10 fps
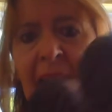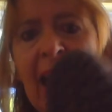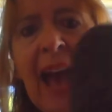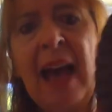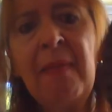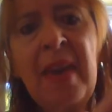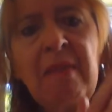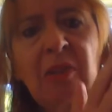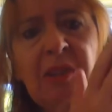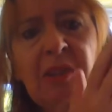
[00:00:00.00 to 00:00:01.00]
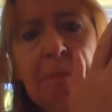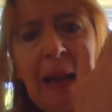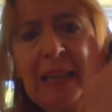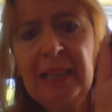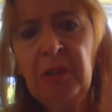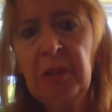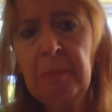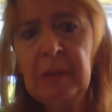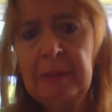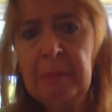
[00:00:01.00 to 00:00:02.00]
and they've got a pattern on the
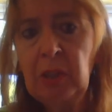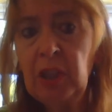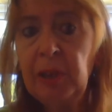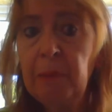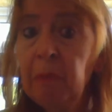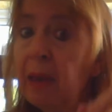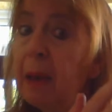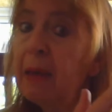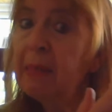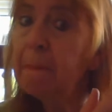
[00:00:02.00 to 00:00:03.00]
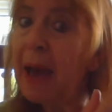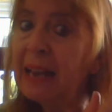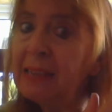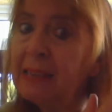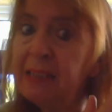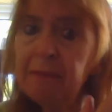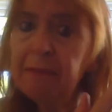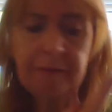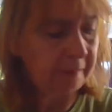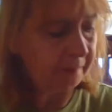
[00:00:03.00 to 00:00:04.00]
bottom too. And the pattern's
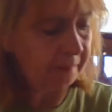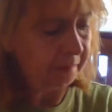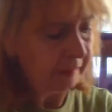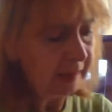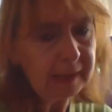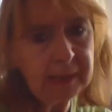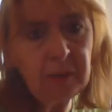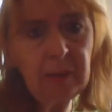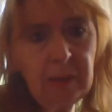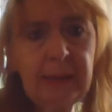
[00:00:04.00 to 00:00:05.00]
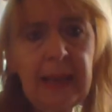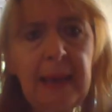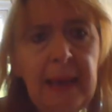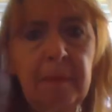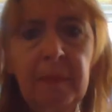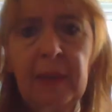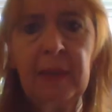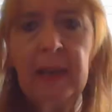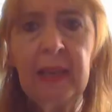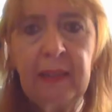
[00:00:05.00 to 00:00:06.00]
different. It's not the same.
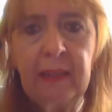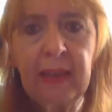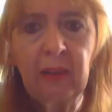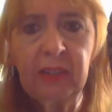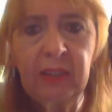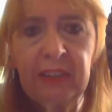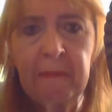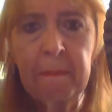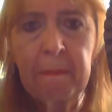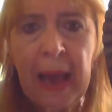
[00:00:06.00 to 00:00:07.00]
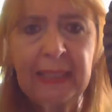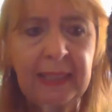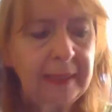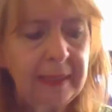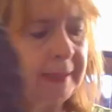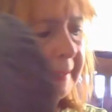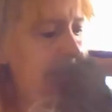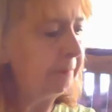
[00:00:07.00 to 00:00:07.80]
They've got different patterns.